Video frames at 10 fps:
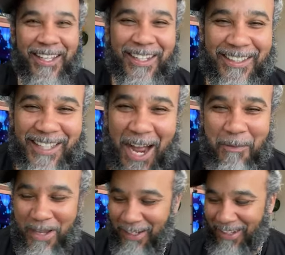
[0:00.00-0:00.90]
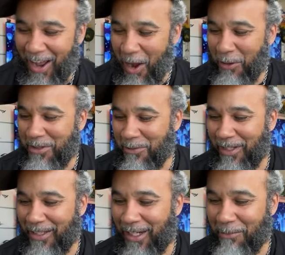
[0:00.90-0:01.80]
cause I be lost when
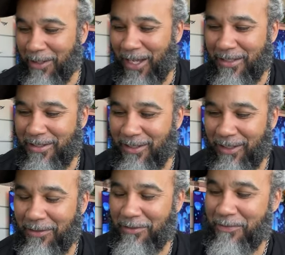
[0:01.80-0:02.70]
it come to that stuff.